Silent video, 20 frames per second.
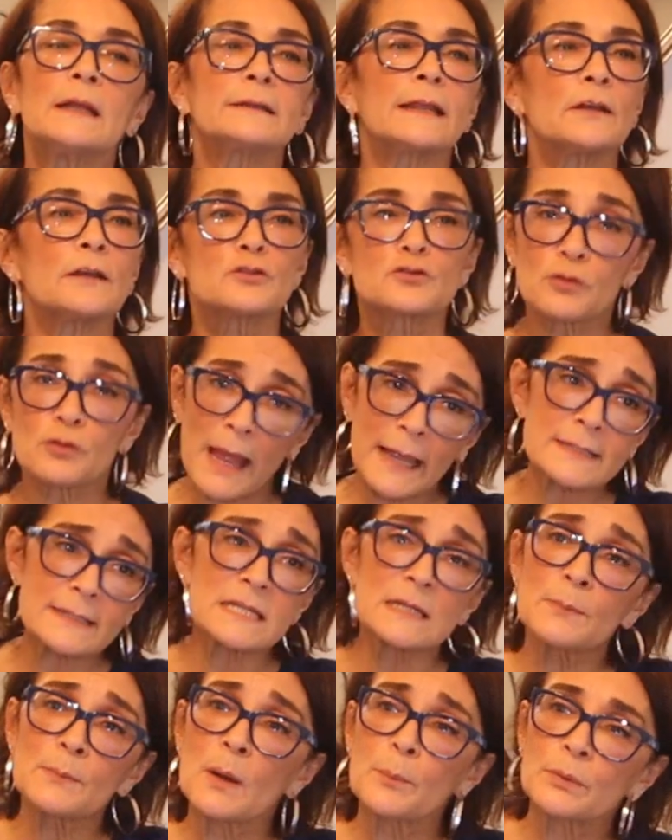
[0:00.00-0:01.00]
they
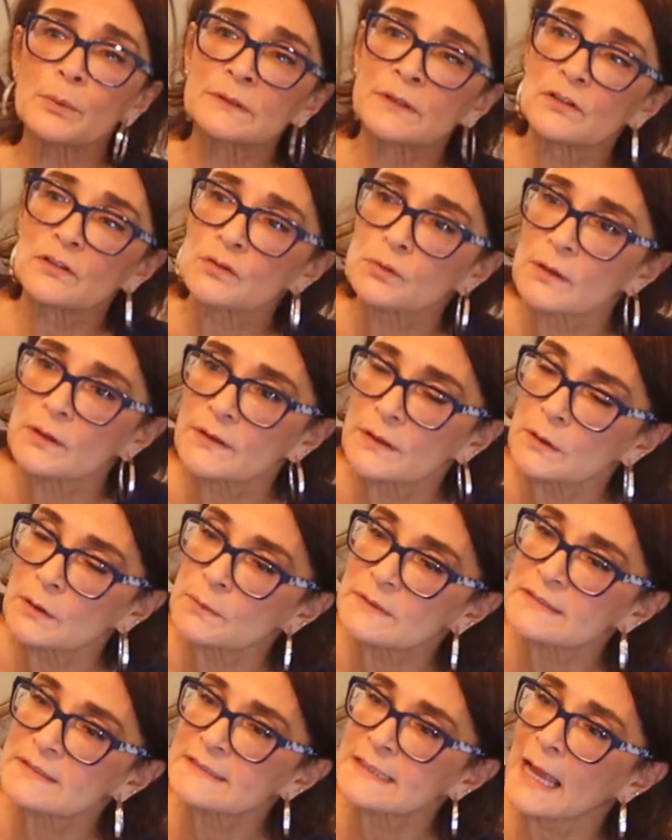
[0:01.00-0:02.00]
dragged him up when they saw that he
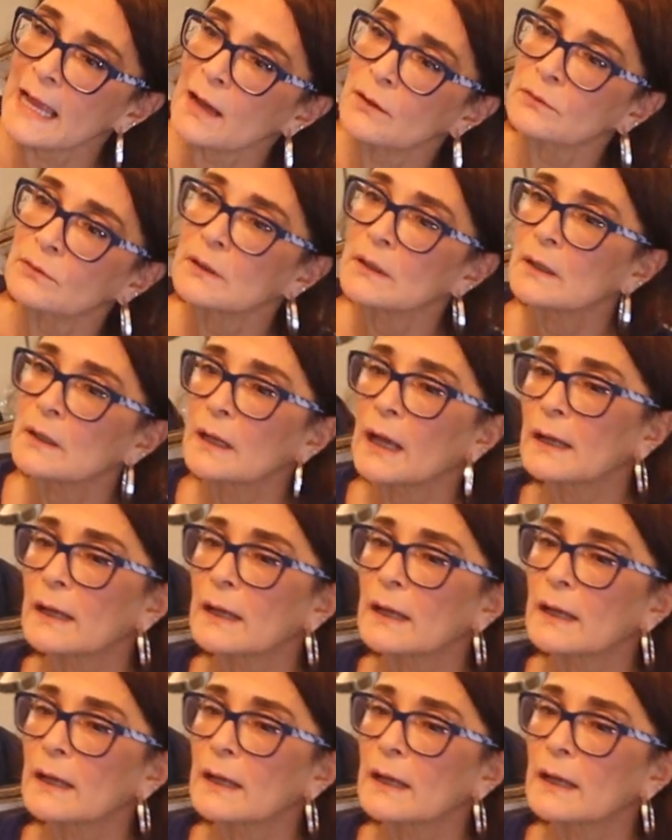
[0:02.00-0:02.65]
was down.